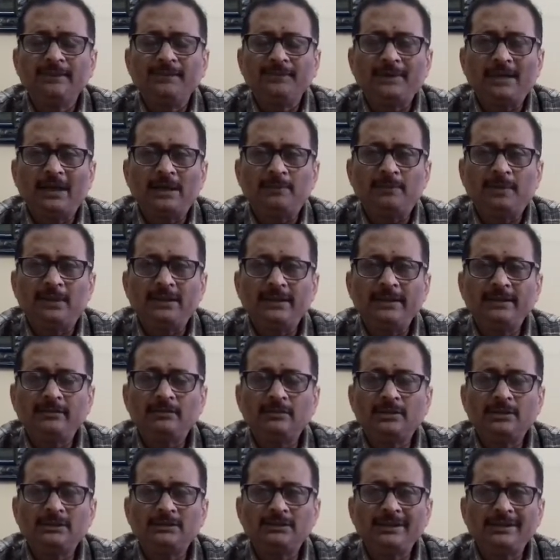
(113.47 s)
that
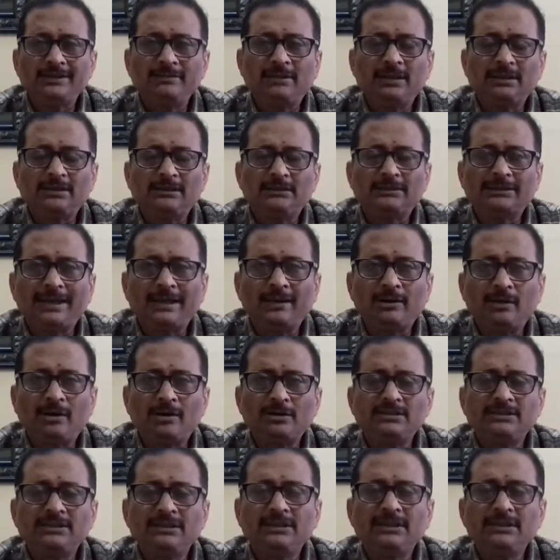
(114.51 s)
particular thing, but
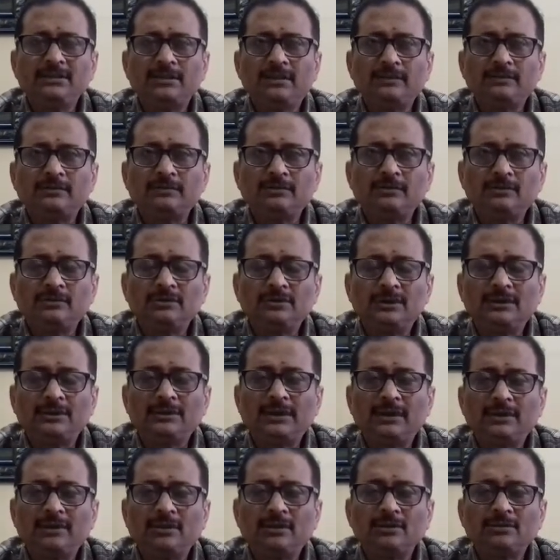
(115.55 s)
thyroxine, you have to know that
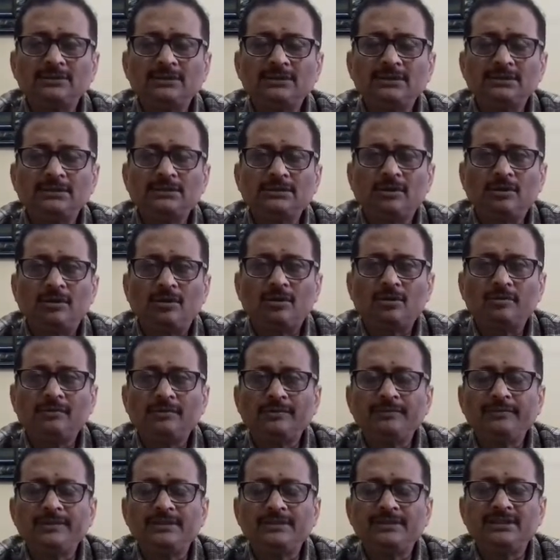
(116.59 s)
thyroxine is a
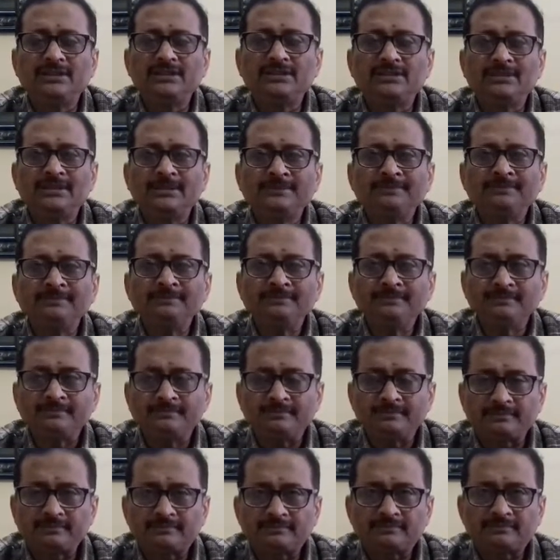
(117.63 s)
hormone which is
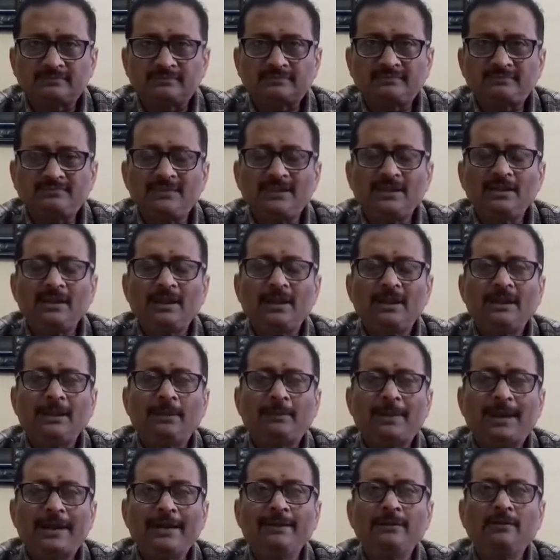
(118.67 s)
an
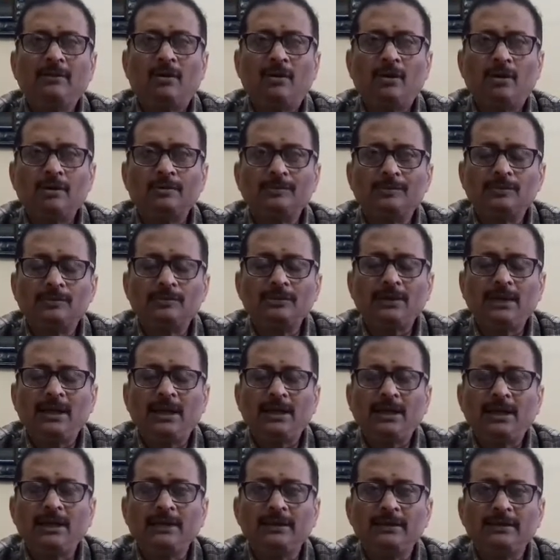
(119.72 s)
amine hormone,
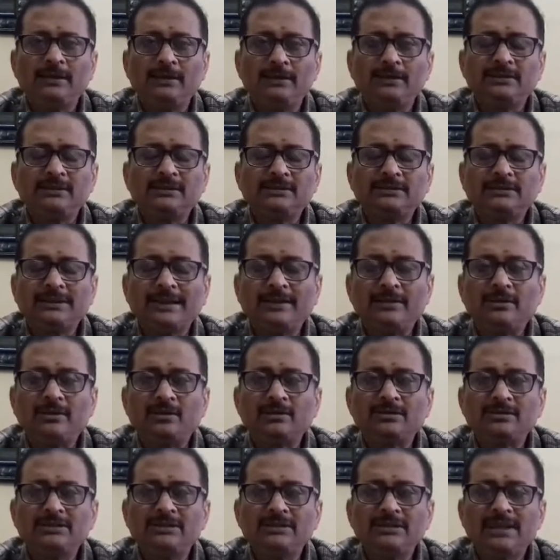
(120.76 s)
and this
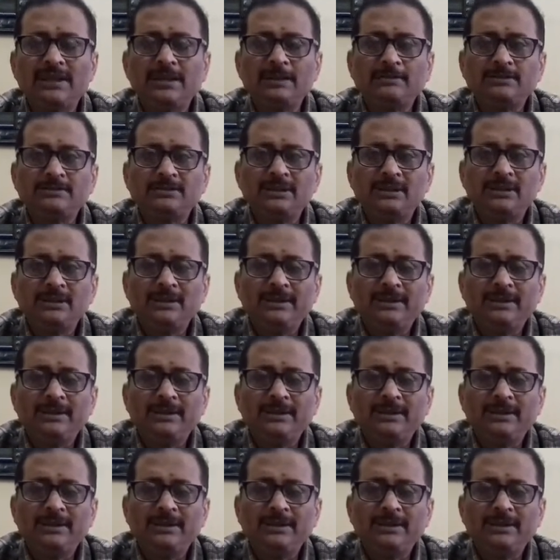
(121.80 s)
thyroxine helps